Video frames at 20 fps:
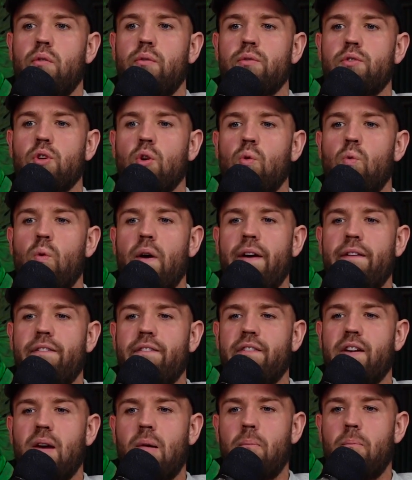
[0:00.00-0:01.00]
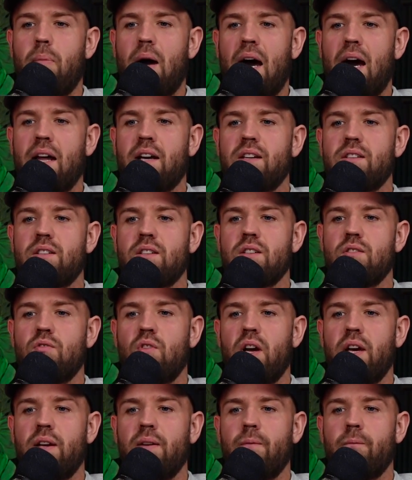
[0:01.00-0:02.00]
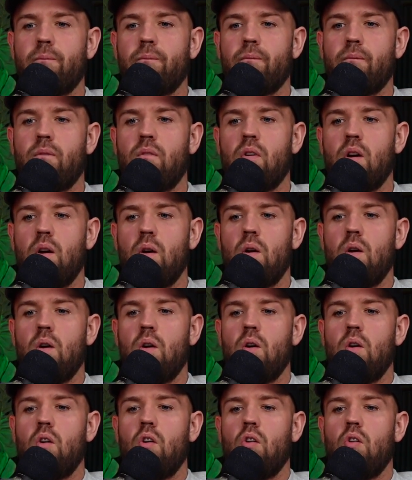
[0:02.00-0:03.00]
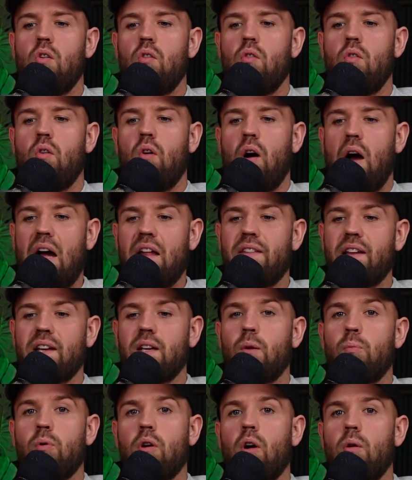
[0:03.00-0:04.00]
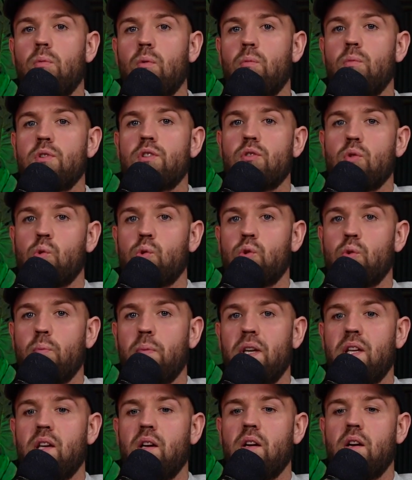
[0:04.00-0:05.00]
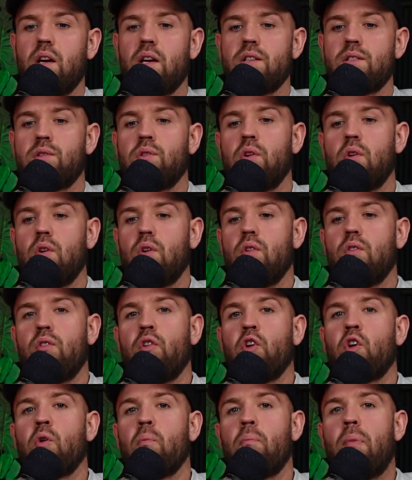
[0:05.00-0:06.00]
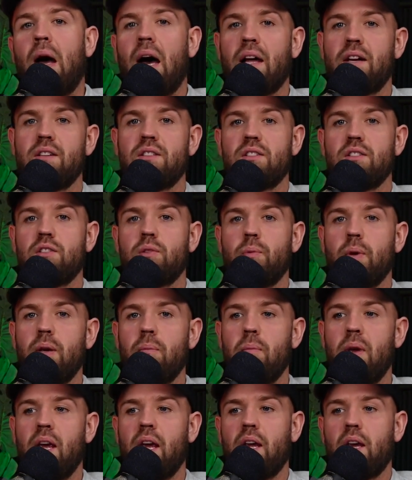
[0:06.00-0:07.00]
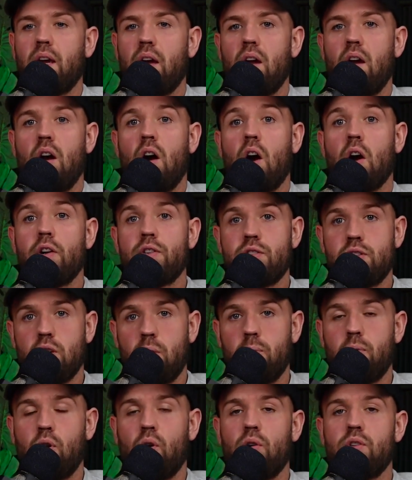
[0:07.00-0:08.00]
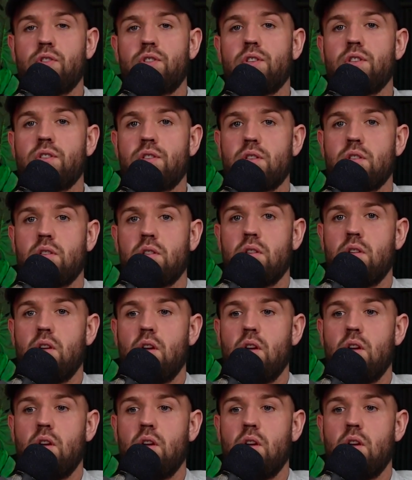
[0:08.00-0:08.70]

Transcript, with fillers: So with comparison, right? I think the problem with social media is the comparisons we make are subconscious.